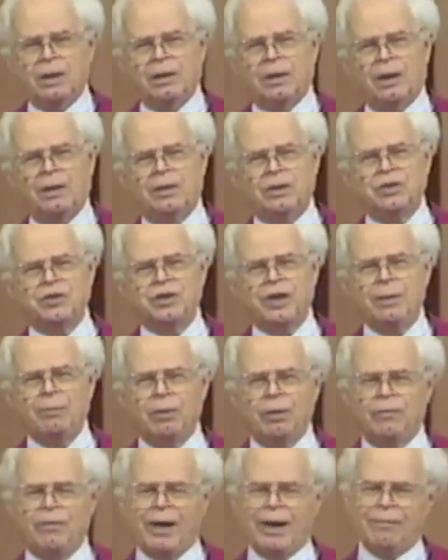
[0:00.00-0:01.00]
Now this same
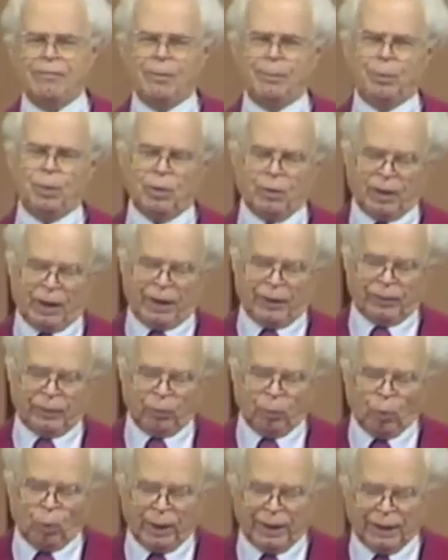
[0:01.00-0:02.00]
revival broke out
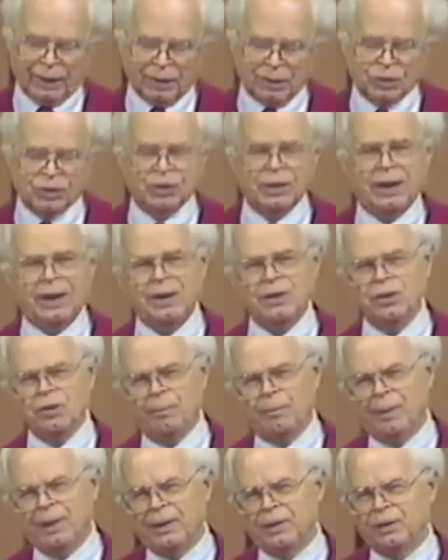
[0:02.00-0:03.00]
in Wales,
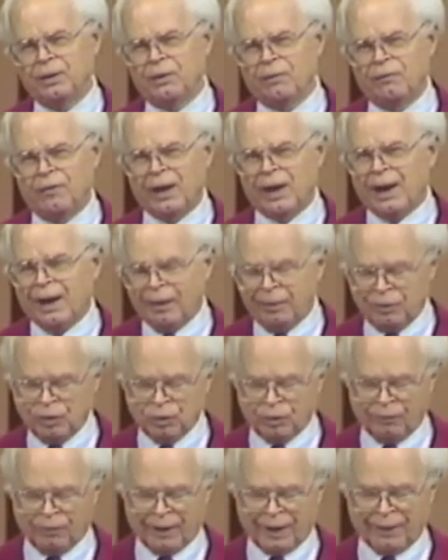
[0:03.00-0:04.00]
independent of the
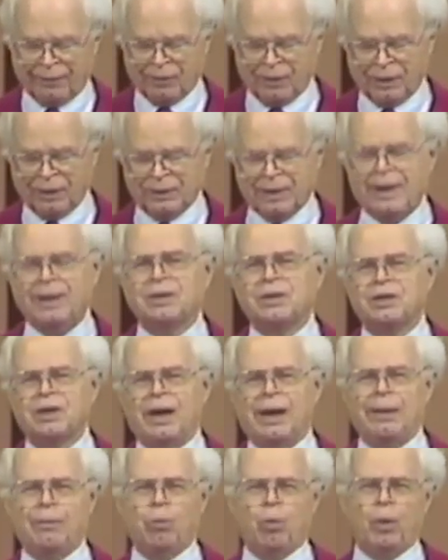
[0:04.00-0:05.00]
Irish revival. At that
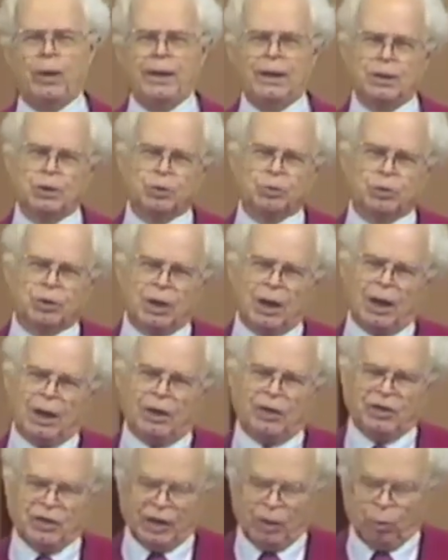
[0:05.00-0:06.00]
time, Wales was
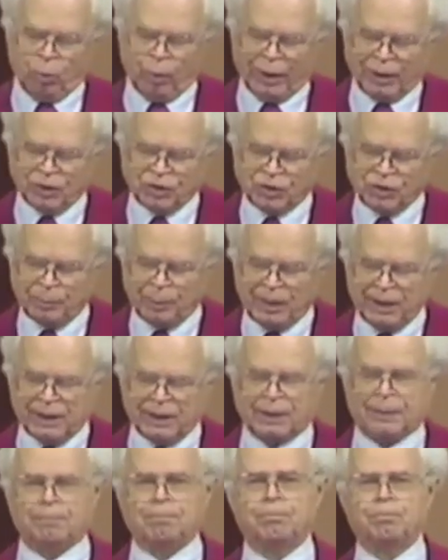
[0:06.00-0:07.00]
largely
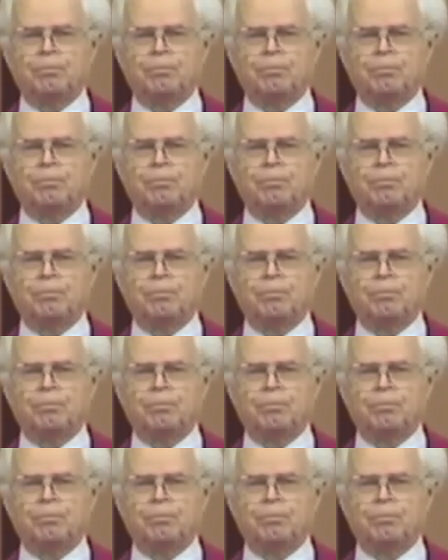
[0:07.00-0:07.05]
Welsh-speaking.